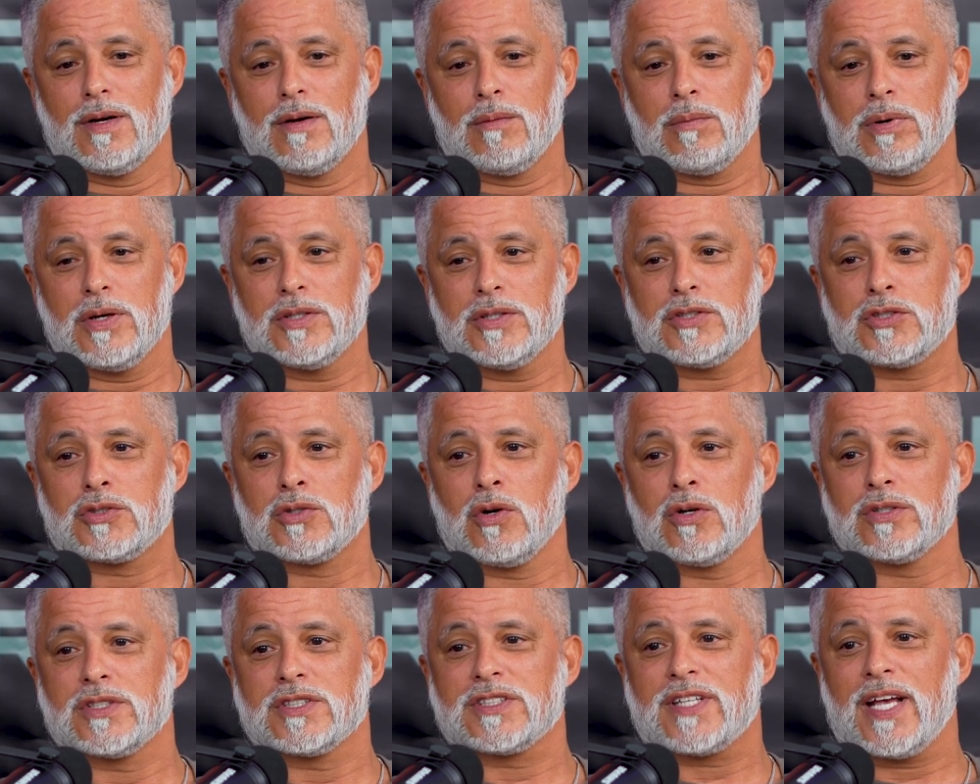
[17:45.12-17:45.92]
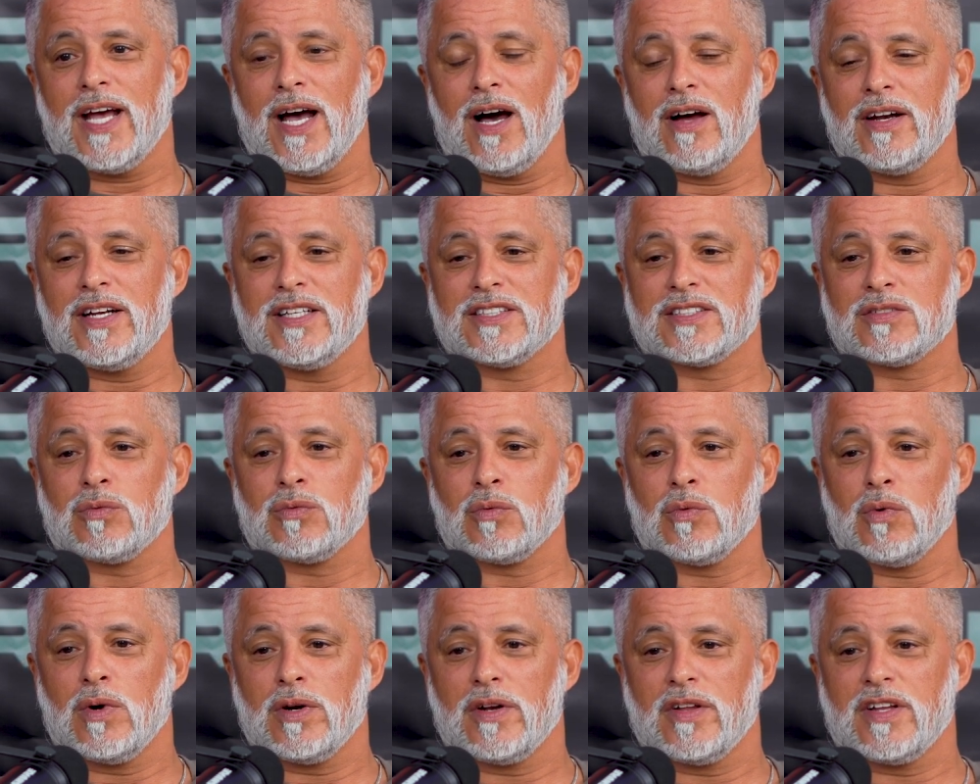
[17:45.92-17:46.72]
Prince George's County is
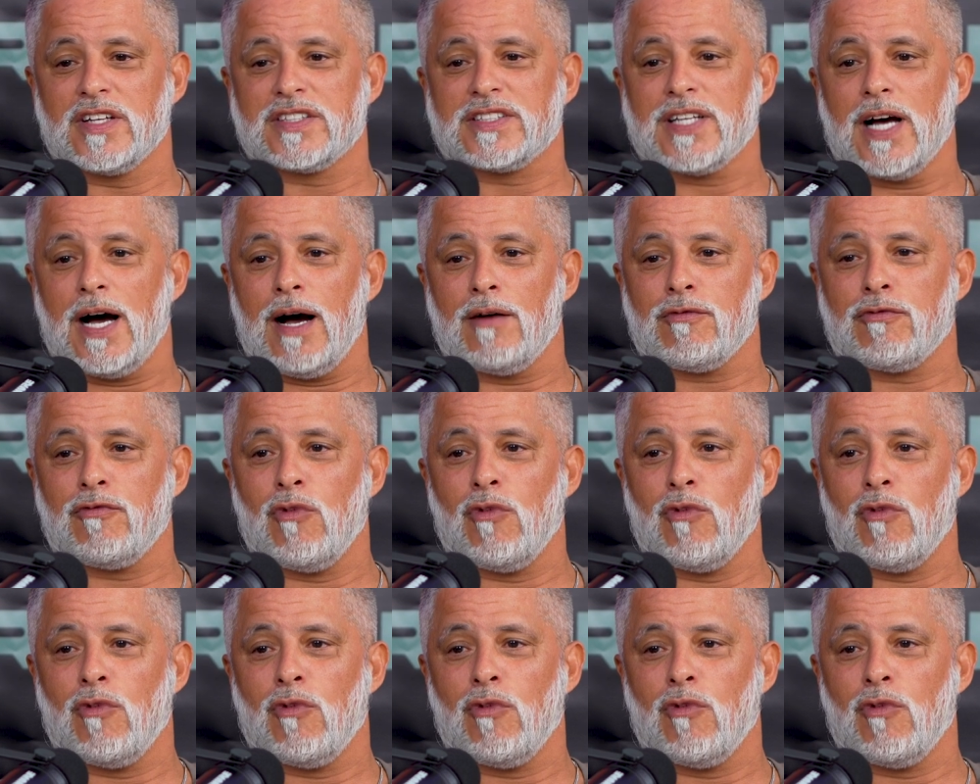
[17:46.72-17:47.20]
one of the top